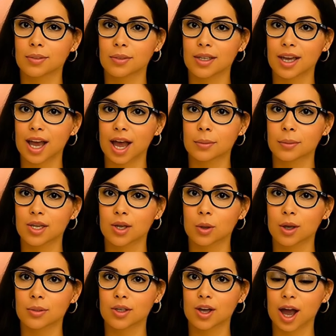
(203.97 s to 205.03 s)
came the
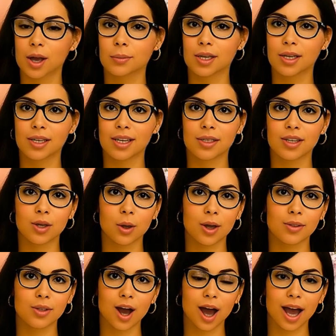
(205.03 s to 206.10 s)
12 tribes, and then the 12
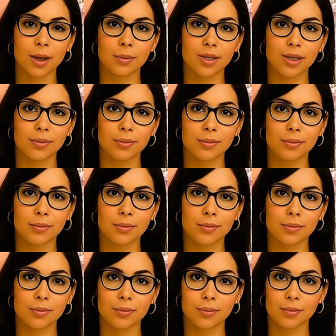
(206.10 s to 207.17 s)
tribes
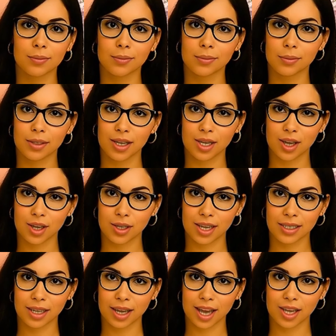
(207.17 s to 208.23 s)
turned into
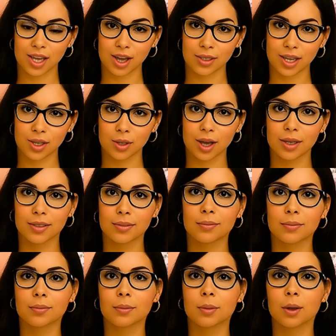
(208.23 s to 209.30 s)
the nation of Israel.
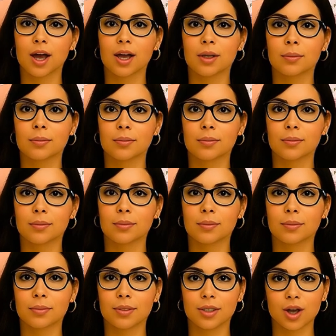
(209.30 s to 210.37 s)
Okay?
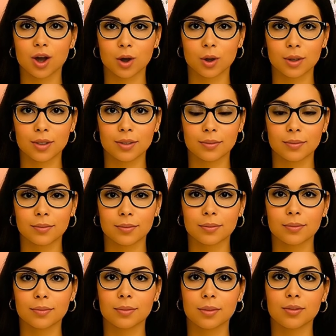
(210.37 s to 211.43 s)
So
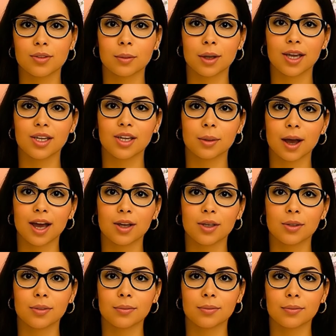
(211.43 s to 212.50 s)
from
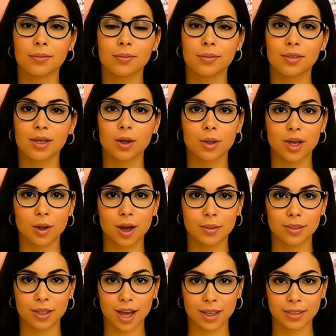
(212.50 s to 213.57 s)
Ishmael, there were 12
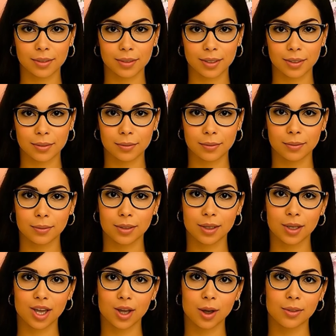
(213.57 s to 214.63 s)
sons. The
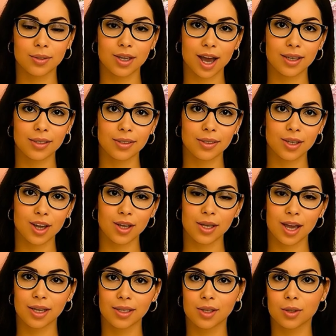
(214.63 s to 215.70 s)
12 sons turned
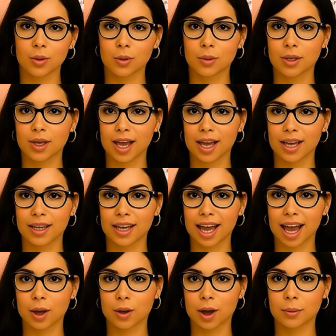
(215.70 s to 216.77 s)
into the
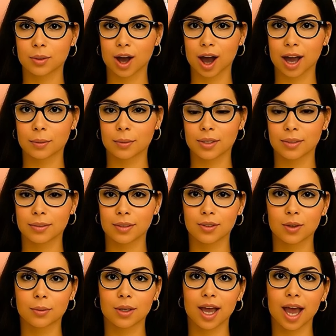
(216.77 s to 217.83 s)
Arab tribes.
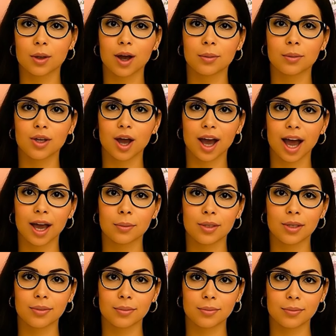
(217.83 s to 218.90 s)
From the Arab tribes,
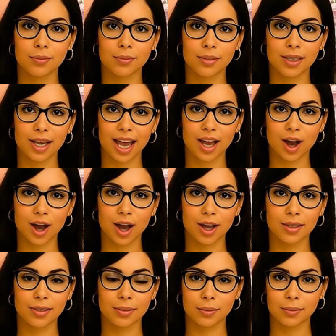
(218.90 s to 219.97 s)
later on,